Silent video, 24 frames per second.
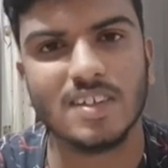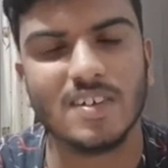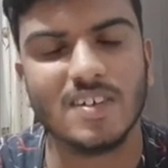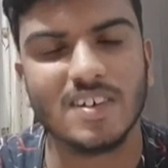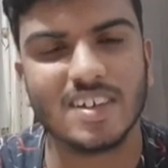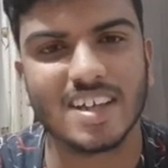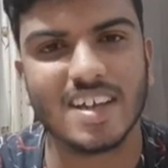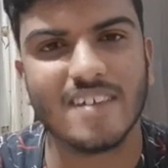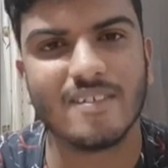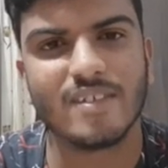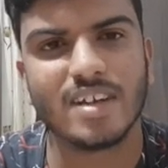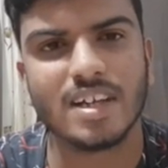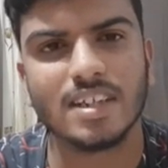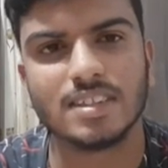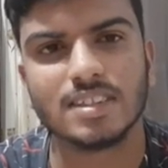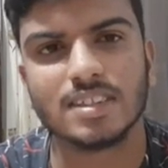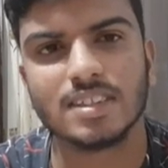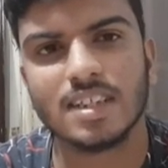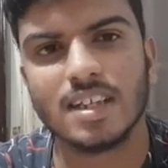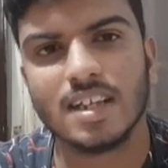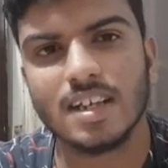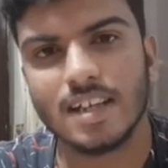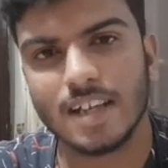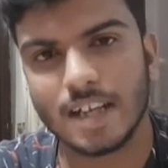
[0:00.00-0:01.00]
Okay friends,
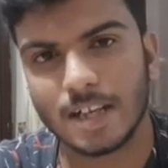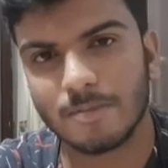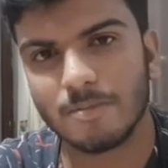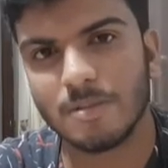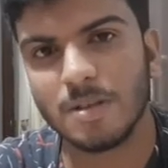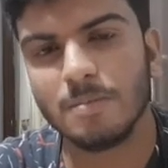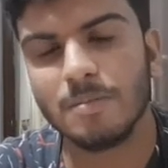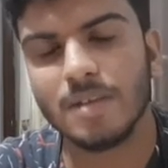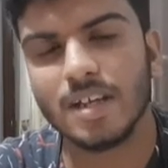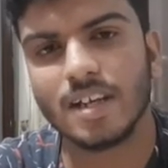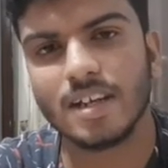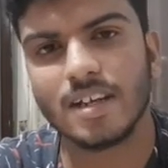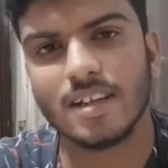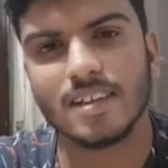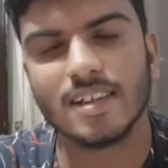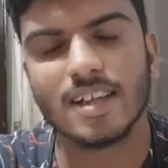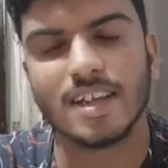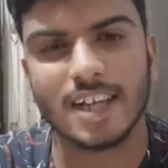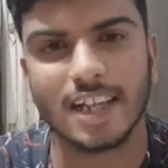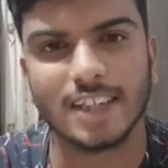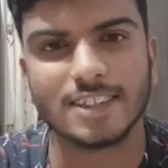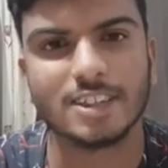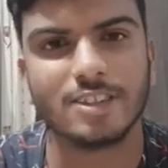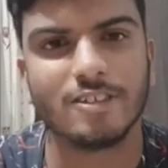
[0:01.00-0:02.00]
let me meet in the
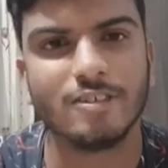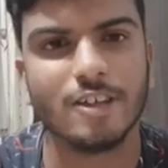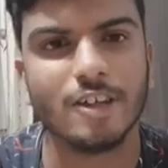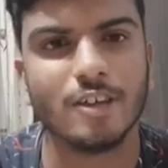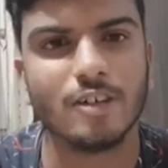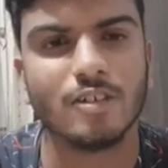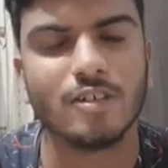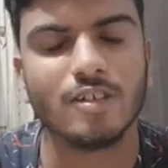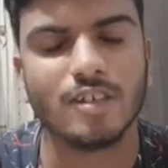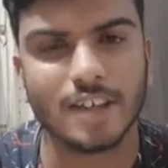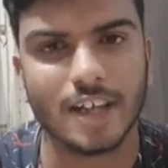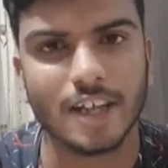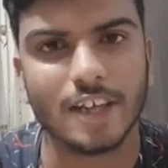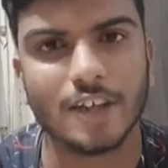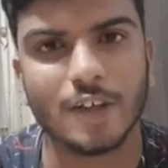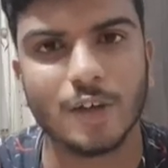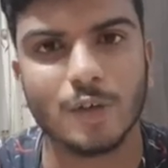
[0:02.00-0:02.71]
next video. Thank